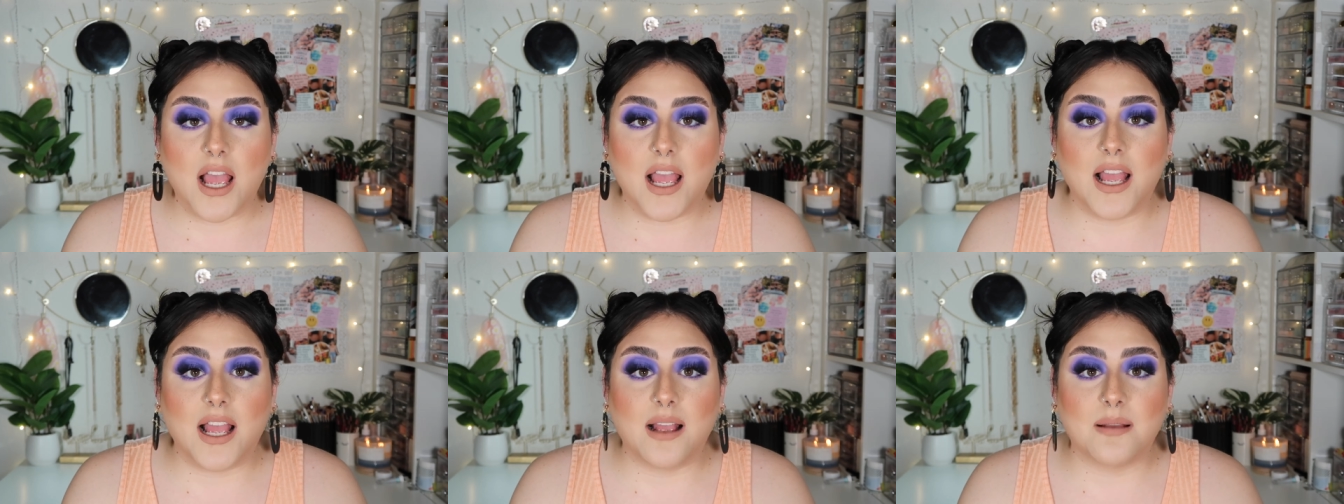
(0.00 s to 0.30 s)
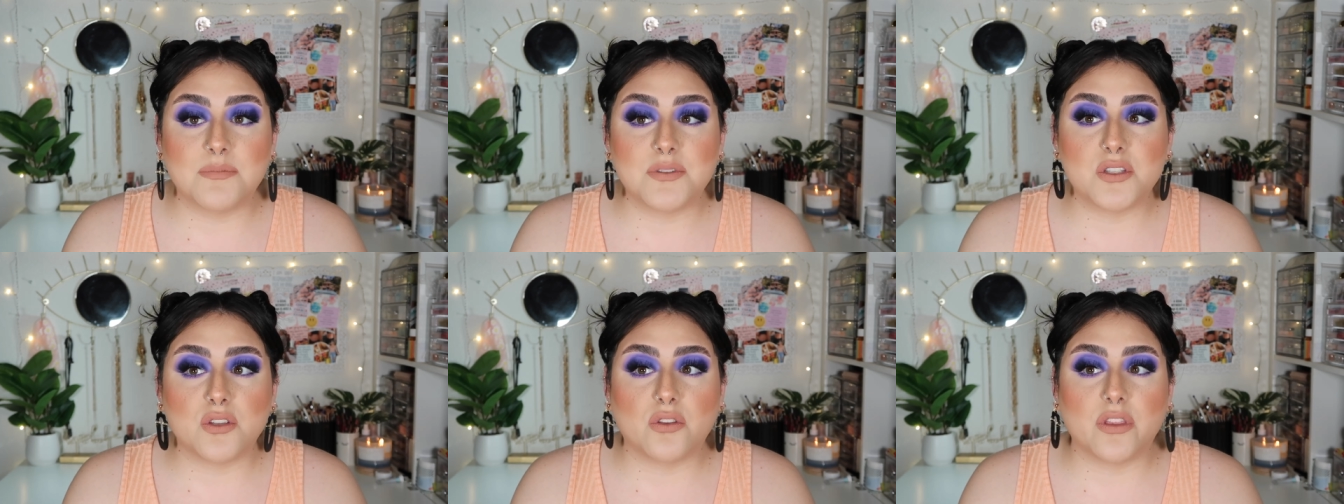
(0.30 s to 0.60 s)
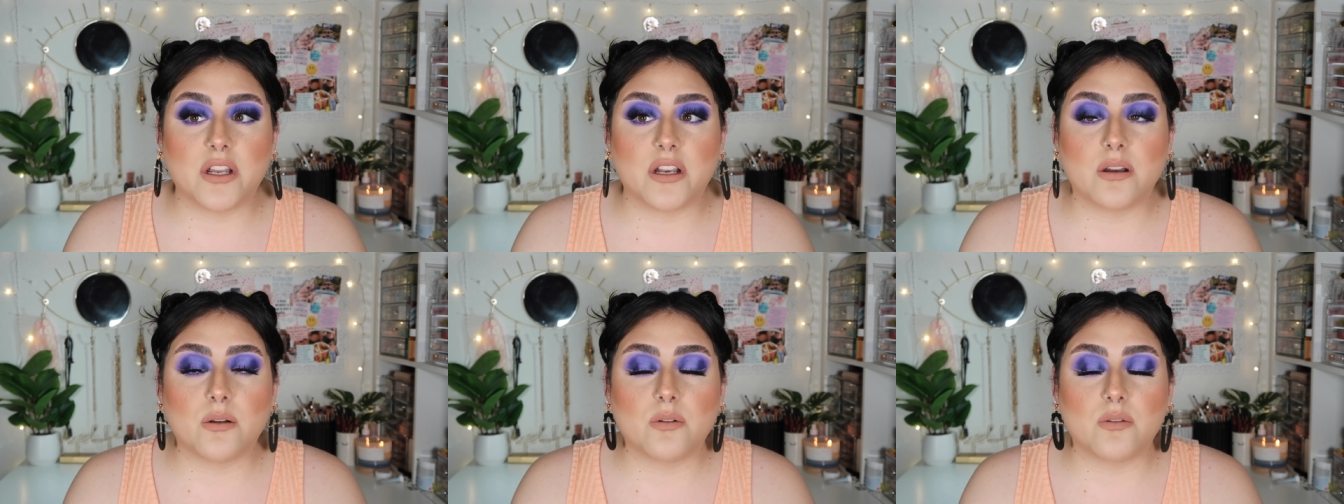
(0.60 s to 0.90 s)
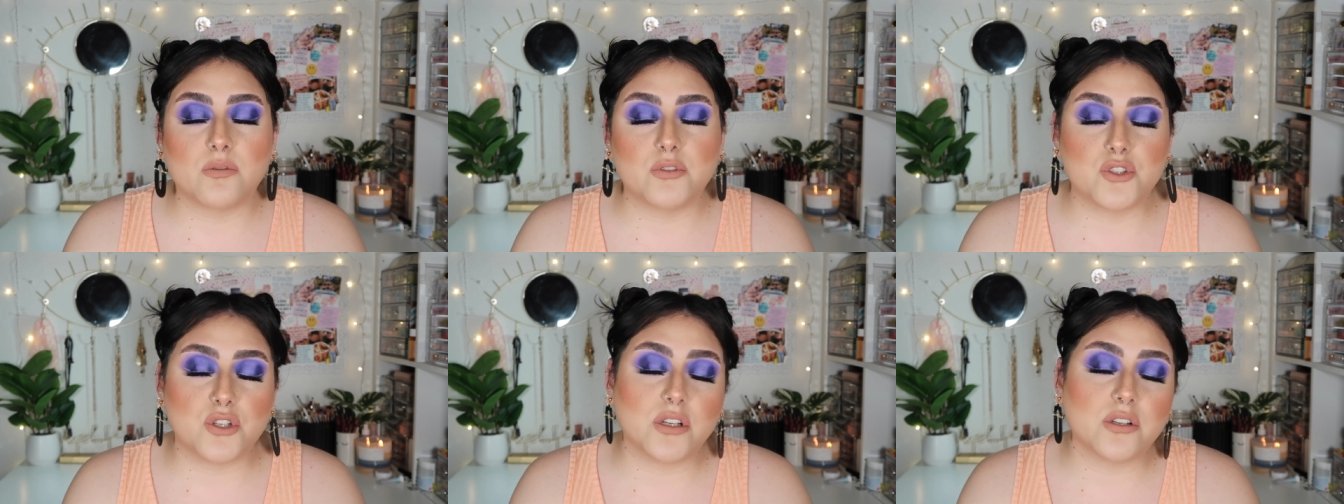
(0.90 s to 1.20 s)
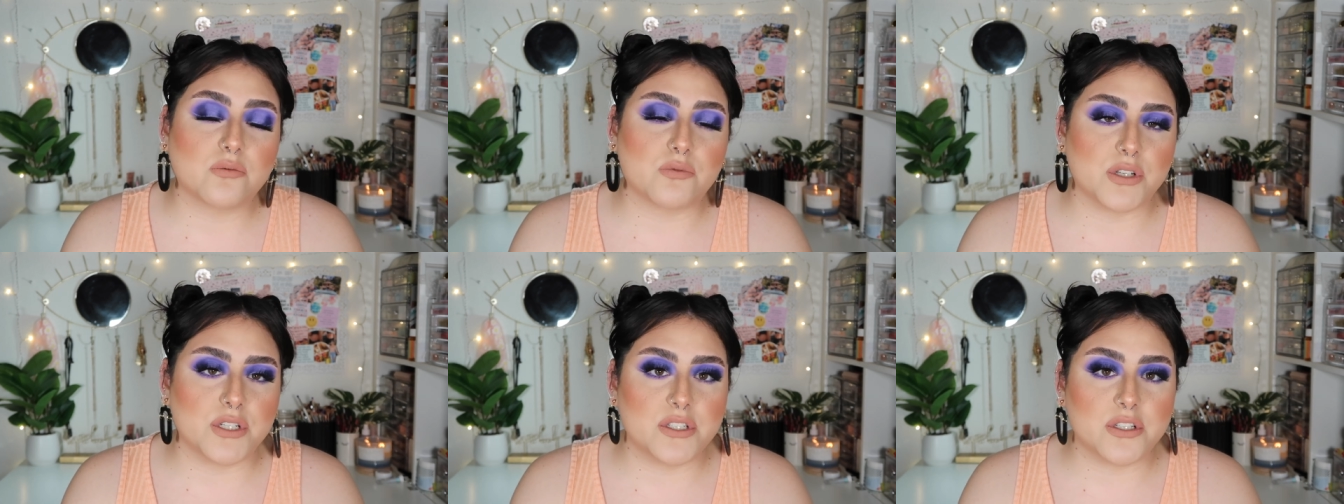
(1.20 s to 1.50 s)
Um, so there,
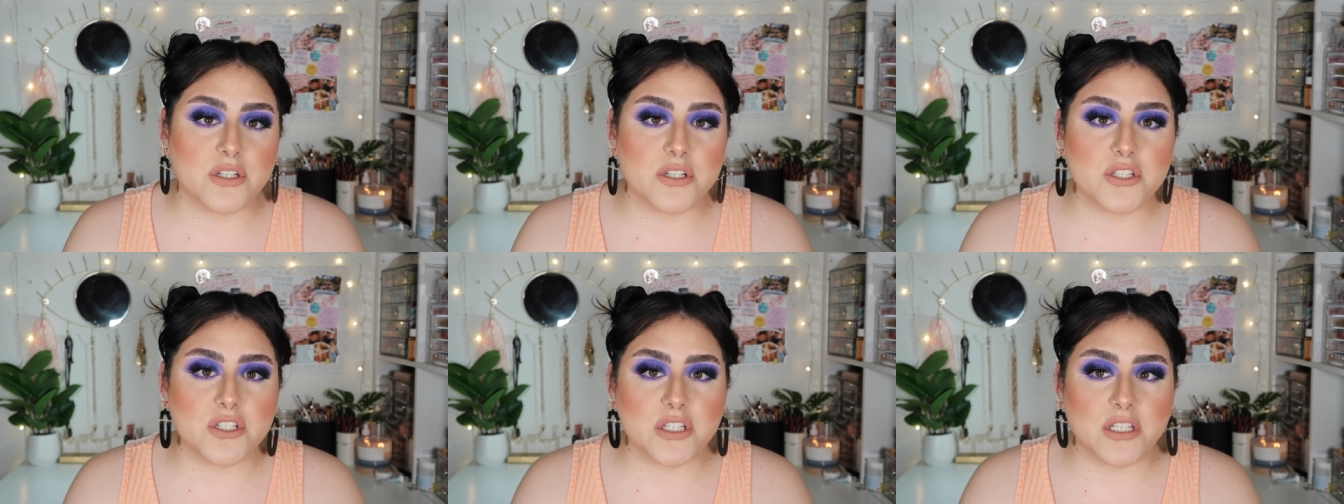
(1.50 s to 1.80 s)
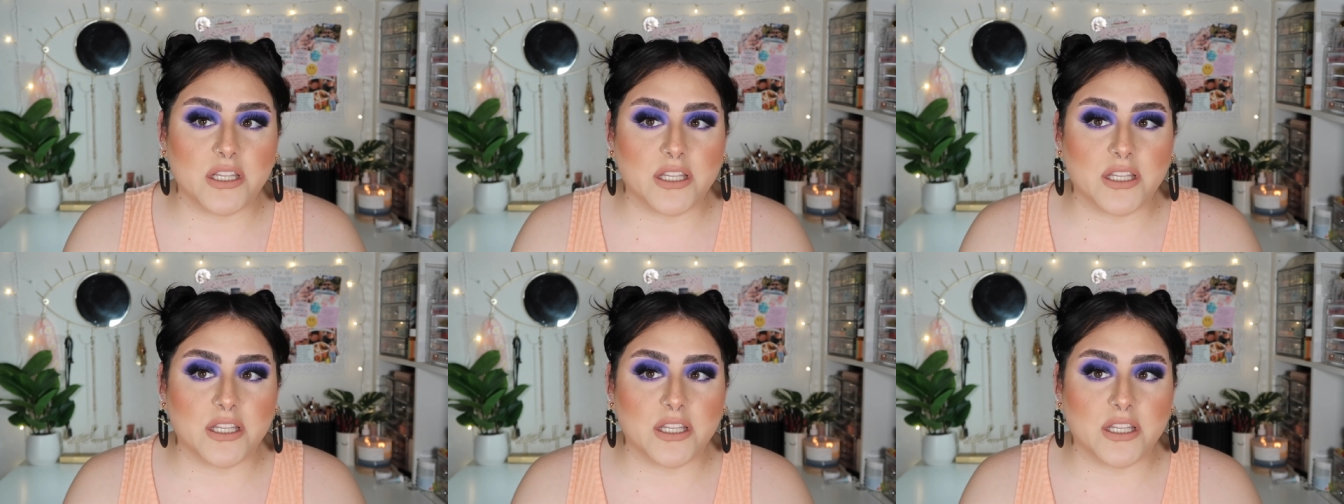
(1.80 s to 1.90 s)
during research,